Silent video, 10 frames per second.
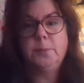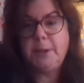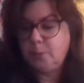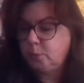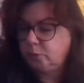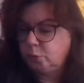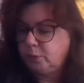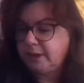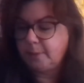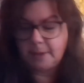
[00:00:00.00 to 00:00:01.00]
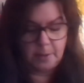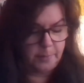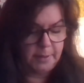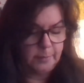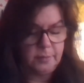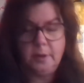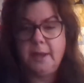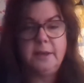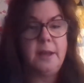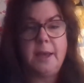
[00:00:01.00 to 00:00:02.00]
People were talking about pips and I
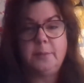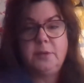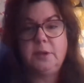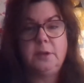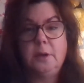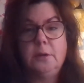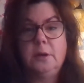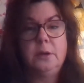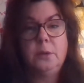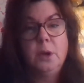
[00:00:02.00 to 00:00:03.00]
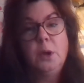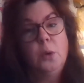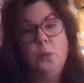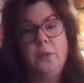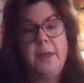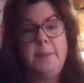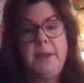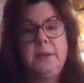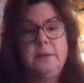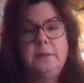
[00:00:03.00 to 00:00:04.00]
had absolutely no clue what that
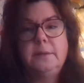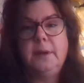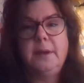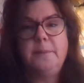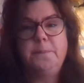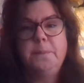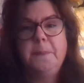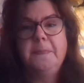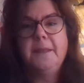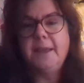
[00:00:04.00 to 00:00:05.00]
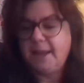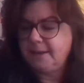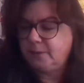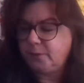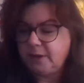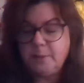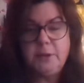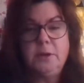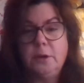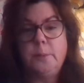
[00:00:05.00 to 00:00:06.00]
meant. And it's funny
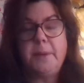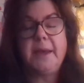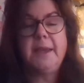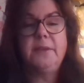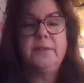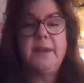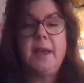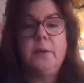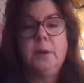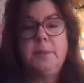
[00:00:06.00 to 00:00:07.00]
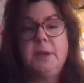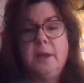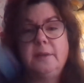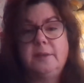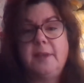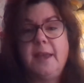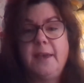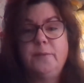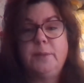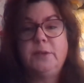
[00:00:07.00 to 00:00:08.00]
when you look back even now, and I mean, as I say, I
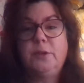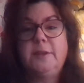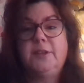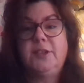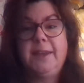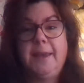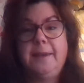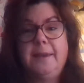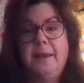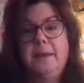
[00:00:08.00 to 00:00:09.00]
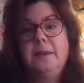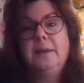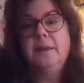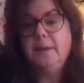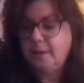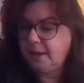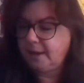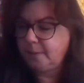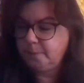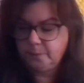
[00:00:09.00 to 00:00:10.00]
haven't been doing this a year yet,
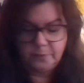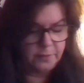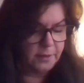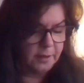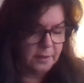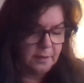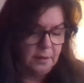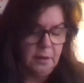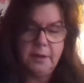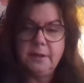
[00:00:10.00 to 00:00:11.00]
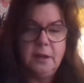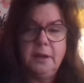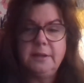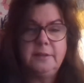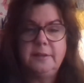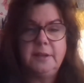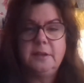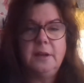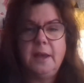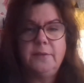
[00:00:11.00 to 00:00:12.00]
that I
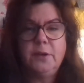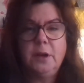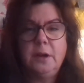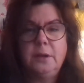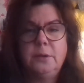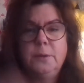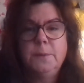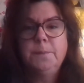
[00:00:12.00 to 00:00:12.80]
didn't have a clue.